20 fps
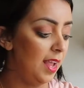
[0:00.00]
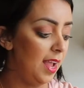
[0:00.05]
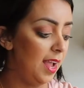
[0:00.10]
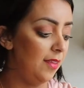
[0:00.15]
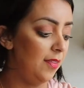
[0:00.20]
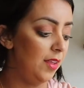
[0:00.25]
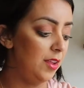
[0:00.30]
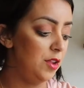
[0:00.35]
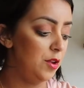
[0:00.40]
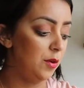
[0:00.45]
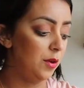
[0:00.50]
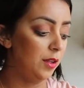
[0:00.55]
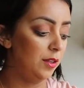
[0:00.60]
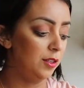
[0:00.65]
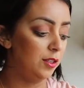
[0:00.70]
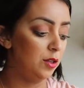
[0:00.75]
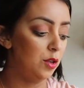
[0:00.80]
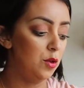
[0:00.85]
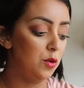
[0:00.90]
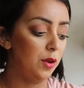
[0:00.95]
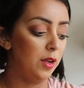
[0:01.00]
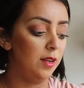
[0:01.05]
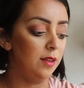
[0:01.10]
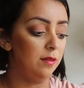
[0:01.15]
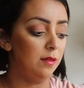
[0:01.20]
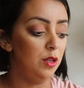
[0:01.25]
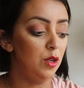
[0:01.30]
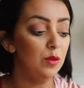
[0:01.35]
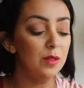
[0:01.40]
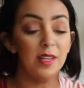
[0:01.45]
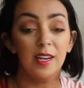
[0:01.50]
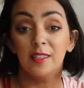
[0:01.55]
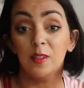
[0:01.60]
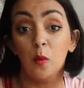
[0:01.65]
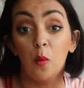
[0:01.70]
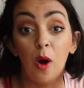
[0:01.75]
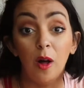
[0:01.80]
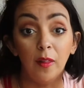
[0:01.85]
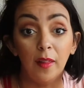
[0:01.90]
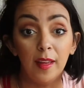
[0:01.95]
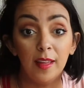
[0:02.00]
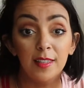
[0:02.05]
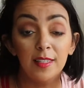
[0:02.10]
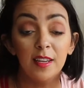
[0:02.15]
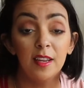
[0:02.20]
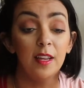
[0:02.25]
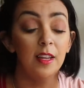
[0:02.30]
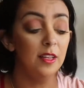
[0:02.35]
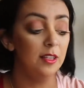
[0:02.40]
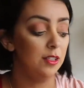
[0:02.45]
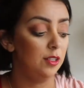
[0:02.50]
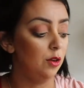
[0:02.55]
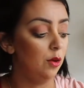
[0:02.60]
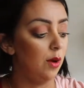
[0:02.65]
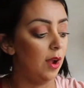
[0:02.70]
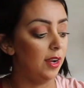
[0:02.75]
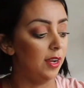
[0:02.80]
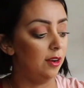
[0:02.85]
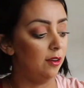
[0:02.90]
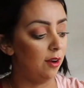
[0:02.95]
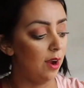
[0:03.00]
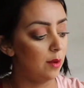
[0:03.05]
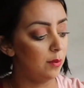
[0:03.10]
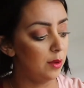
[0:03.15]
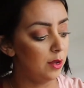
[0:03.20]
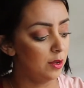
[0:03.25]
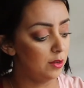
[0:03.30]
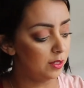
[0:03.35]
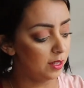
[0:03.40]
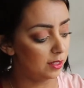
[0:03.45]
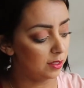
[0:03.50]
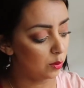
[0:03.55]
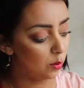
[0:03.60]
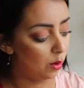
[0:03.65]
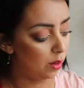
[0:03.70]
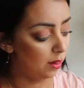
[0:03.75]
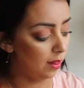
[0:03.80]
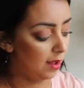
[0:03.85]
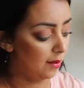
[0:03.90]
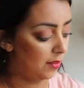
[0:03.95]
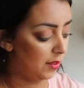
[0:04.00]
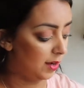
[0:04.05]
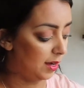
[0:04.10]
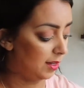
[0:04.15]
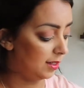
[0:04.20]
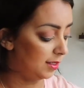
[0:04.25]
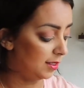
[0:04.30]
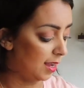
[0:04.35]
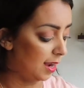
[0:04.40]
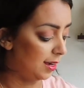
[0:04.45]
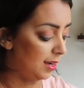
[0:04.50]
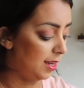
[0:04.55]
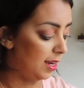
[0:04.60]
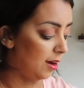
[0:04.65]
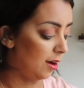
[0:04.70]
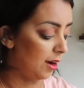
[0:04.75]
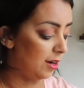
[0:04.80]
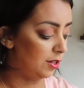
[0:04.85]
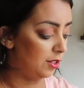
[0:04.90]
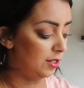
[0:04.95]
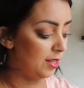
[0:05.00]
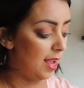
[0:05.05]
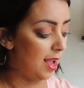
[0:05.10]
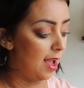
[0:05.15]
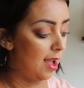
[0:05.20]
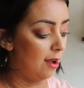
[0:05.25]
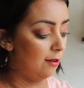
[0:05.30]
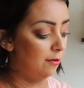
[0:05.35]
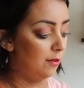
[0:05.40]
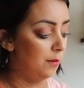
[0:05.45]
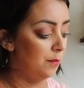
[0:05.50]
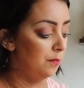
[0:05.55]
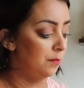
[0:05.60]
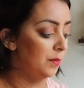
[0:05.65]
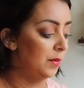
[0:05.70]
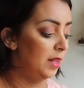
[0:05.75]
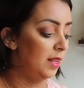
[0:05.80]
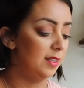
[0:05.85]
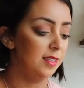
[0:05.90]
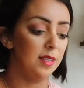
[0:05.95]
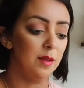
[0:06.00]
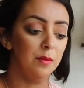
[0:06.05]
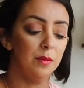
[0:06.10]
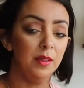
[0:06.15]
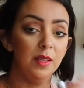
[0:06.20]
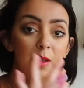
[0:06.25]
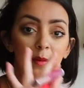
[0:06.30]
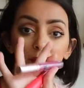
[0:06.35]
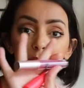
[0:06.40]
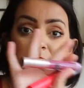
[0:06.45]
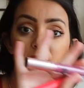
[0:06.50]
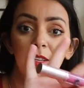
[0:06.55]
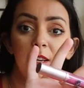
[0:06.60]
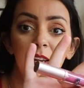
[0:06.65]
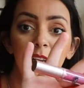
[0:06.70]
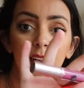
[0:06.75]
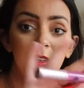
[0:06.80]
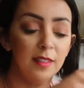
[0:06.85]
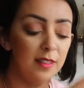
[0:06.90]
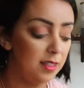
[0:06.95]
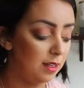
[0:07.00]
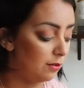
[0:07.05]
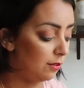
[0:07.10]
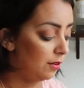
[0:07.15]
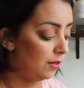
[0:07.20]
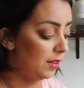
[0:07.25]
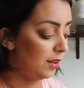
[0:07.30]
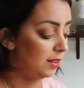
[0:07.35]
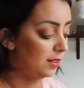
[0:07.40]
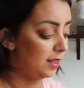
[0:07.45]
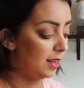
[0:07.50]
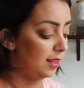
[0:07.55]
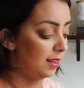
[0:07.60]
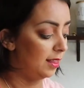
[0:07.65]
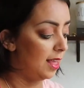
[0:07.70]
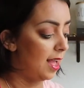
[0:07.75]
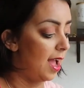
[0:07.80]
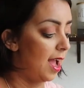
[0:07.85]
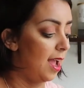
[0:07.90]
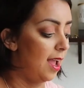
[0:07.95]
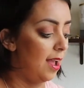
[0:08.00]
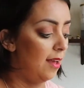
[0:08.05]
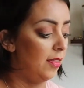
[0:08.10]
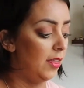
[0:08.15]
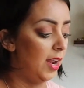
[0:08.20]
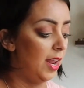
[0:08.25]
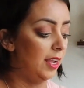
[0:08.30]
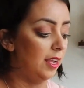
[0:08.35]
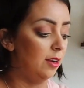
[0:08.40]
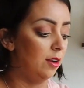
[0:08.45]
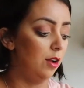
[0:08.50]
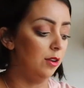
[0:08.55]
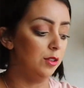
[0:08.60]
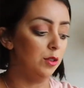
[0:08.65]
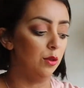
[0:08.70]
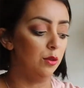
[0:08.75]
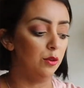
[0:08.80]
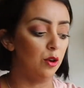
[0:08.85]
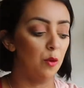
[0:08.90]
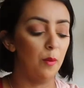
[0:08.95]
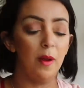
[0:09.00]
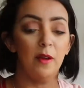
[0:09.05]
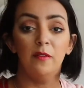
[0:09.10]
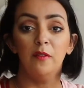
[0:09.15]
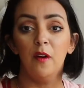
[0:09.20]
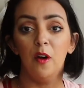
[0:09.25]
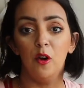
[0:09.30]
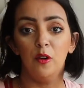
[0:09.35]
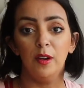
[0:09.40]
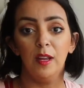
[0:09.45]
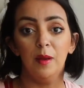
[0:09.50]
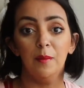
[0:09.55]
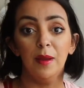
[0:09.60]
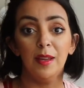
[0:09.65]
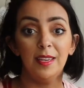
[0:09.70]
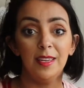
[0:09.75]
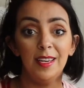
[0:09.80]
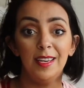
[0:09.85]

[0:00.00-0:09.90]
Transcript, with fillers: and then you can, so you can use it as a wallet. So I can grab it, use it as a wallet, and then inside here I just have some lipsticks, different things like that, and then I could also throw my phone and my